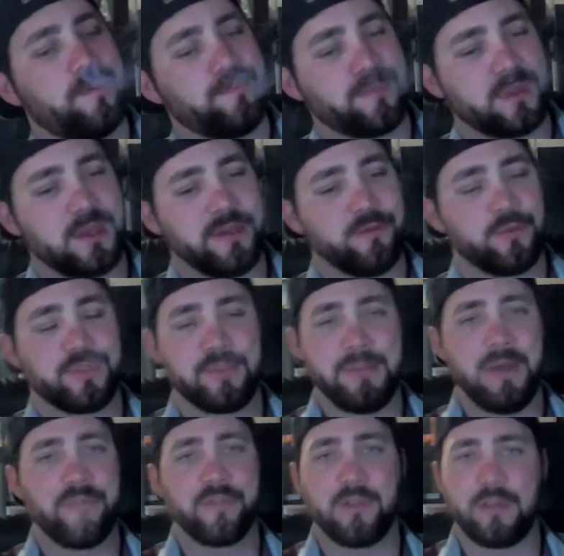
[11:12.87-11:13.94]
Even with the
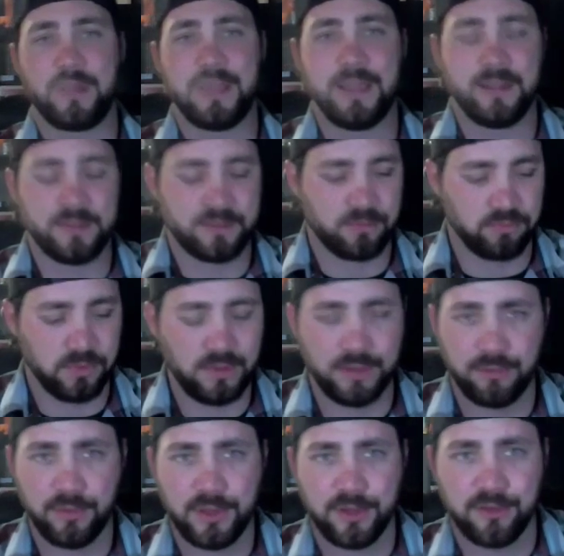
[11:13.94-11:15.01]
mouth to lung hit, it's really,
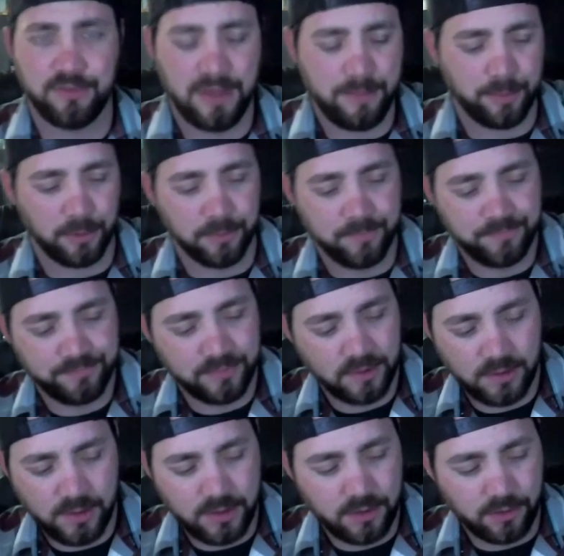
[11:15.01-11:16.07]
really good vapor.
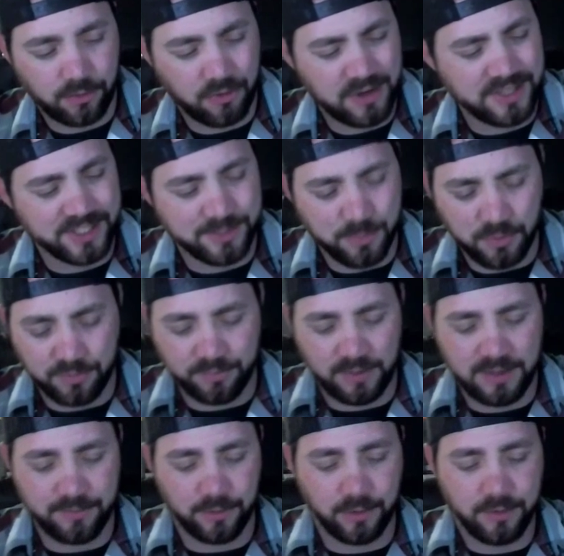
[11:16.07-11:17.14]
Great smooth
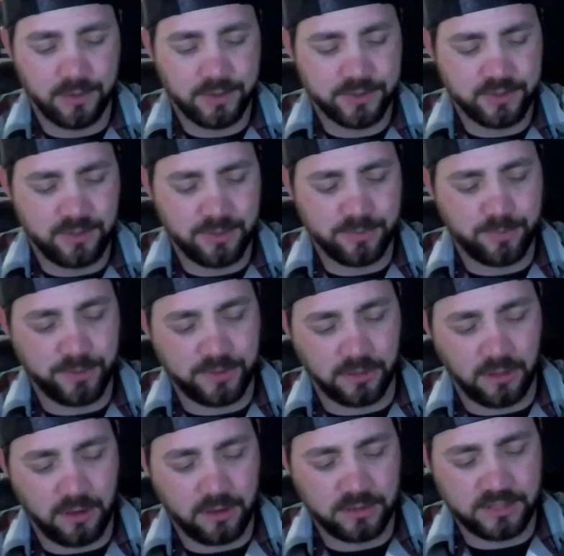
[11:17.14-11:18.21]
flavor. So I'm going to put the
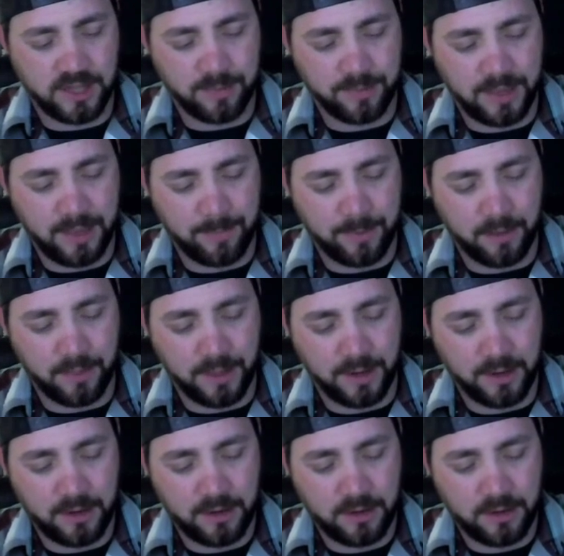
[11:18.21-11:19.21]
lung top cap on there.